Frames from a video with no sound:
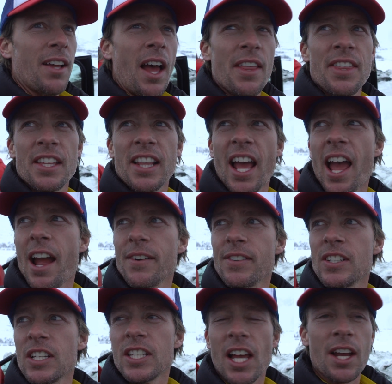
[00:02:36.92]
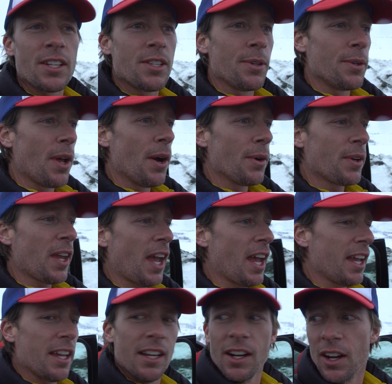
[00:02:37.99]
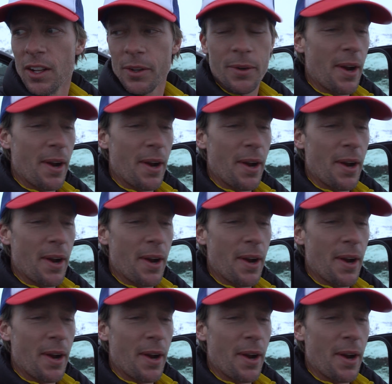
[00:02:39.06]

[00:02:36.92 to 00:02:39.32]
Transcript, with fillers: I think that averages out to an okay all